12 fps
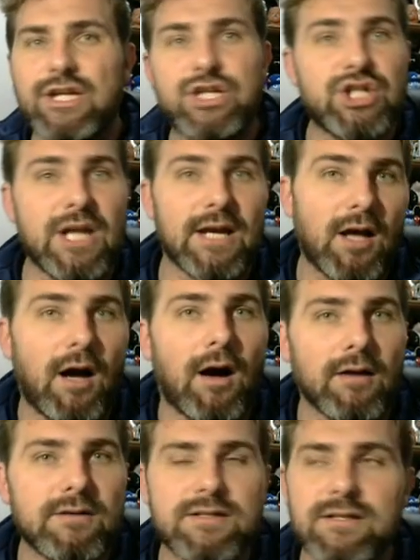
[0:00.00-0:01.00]
shit
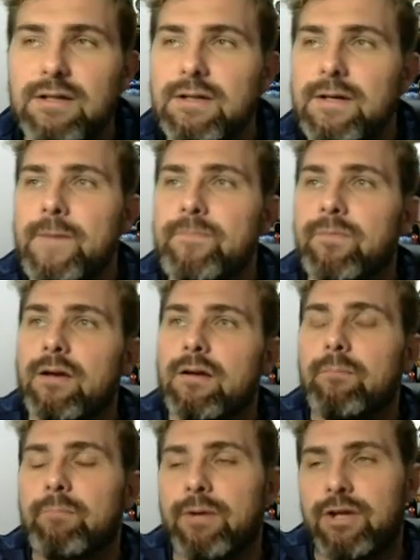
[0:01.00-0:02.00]
cards
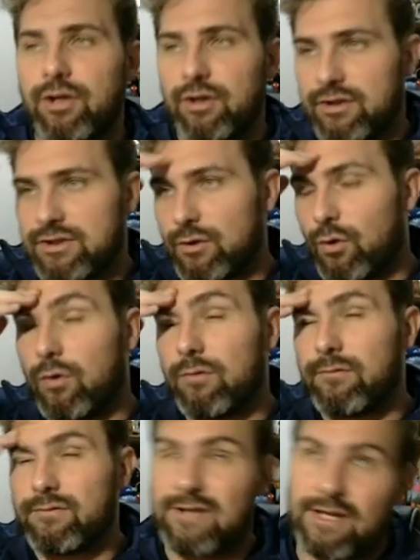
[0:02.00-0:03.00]
because, or
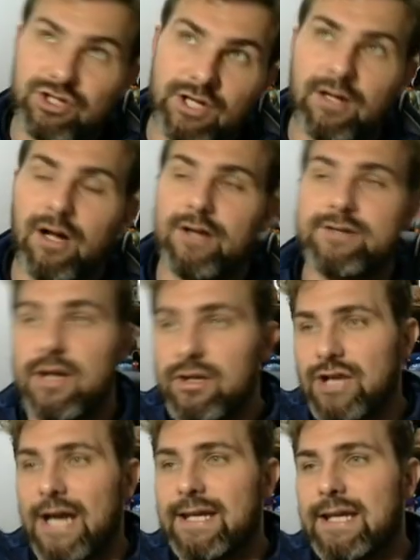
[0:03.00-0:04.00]
say shit cards,
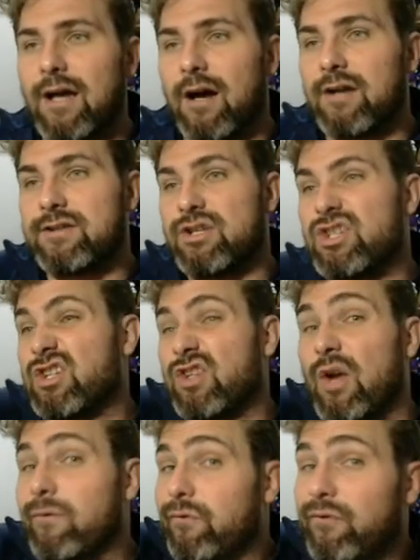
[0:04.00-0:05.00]
janky cards that just
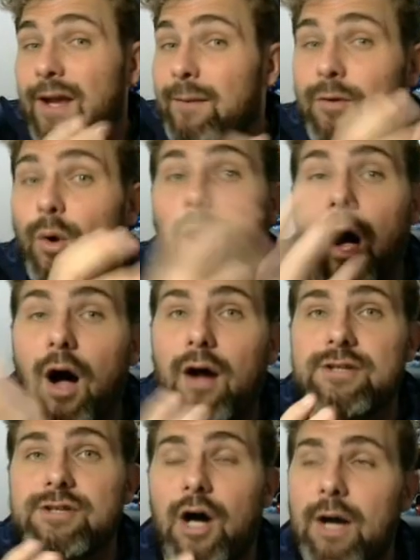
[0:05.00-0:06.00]
don't fit in with your
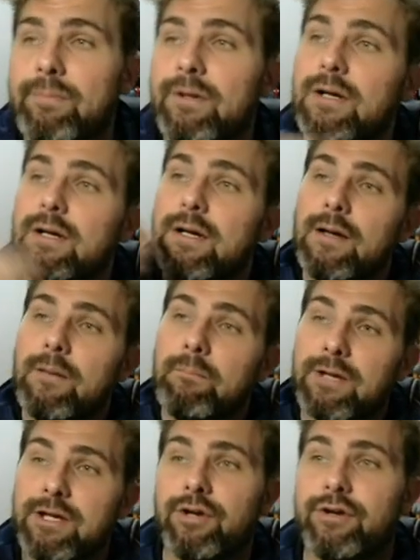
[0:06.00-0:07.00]
archetype
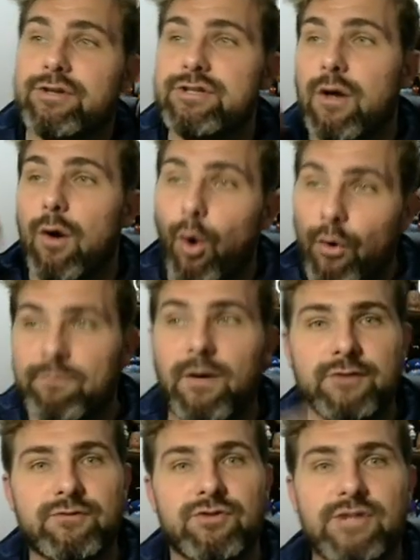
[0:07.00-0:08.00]
because of
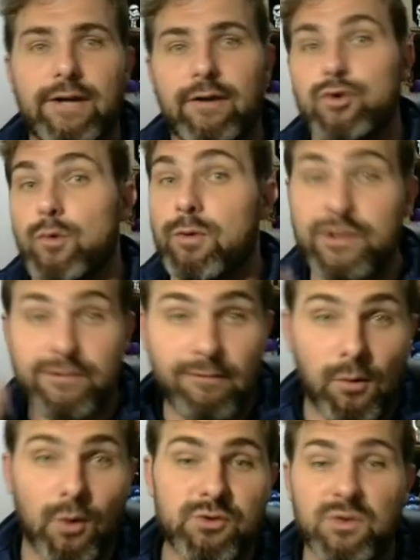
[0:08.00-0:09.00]
Master of Shadows or because of
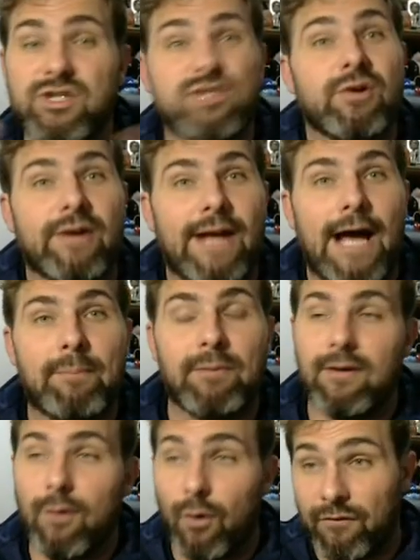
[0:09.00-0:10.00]
Immortal. It's just not going to happen.
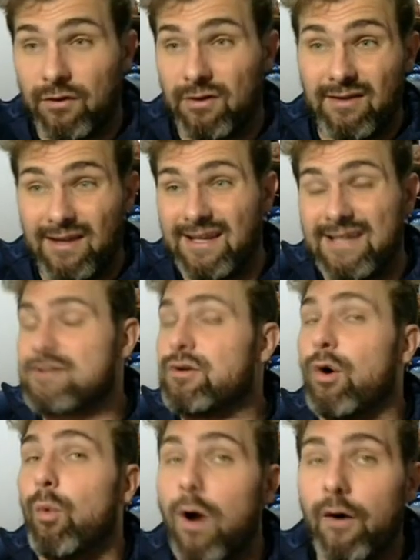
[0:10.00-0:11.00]
Or it's
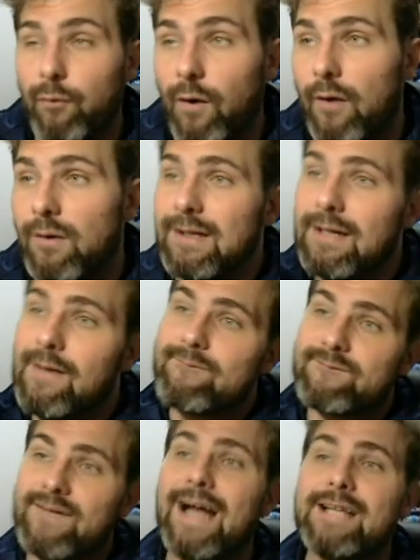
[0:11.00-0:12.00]
not worthwhile.
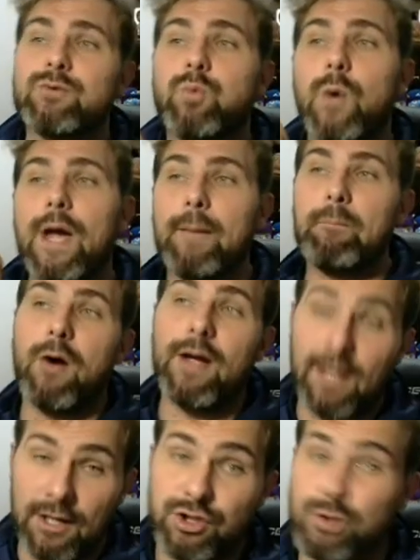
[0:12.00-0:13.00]
That's where my
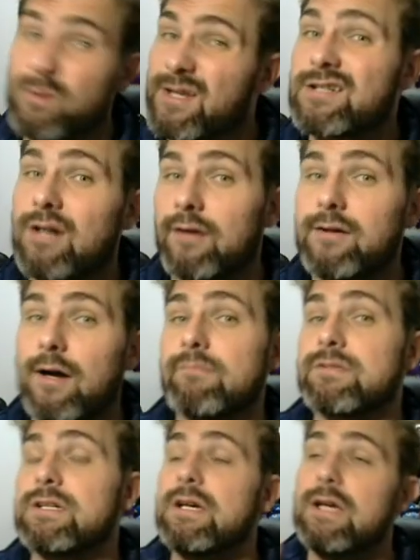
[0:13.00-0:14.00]
issue with this card
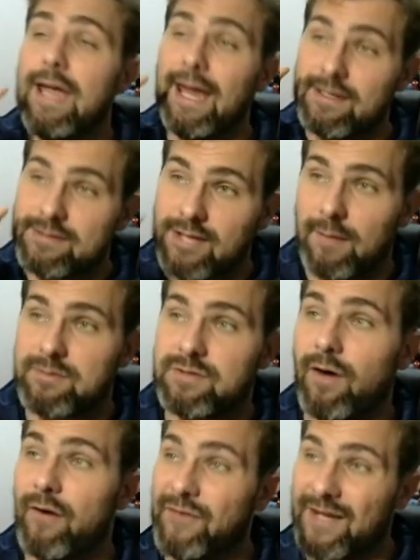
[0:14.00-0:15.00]
comes. In terms of,
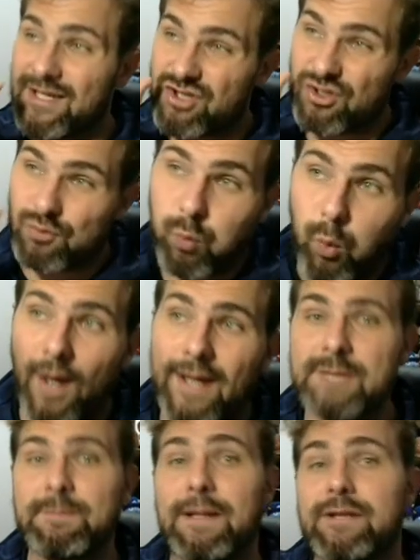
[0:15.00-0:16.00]
I think it's just one
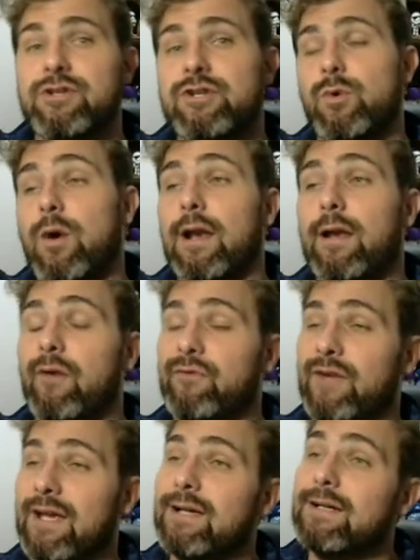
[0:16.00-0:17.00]
expansion too early. I
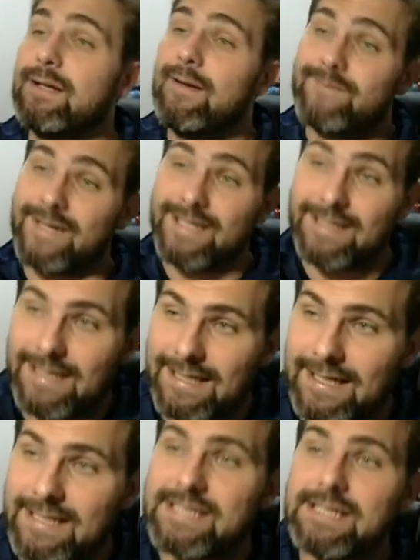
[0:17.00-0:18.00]
think they
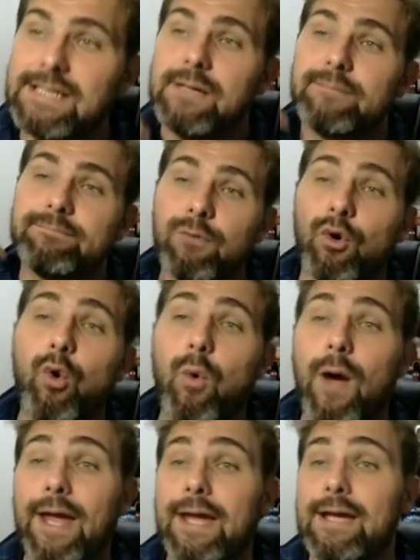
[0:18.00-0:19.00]
need more
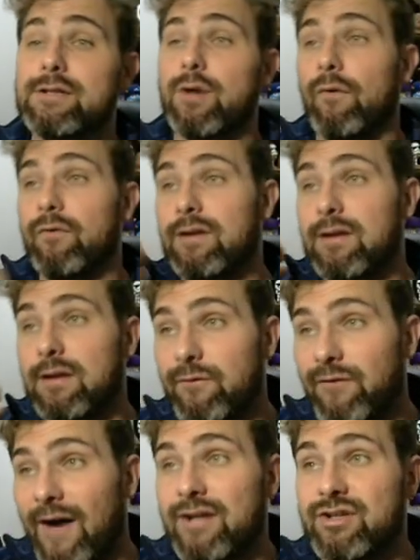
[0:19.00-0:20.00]
ways of
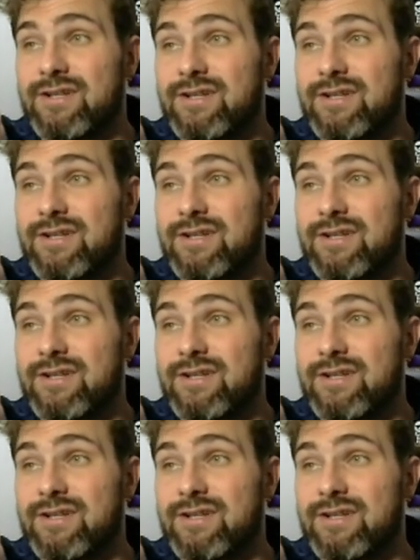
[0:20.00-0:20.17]
factions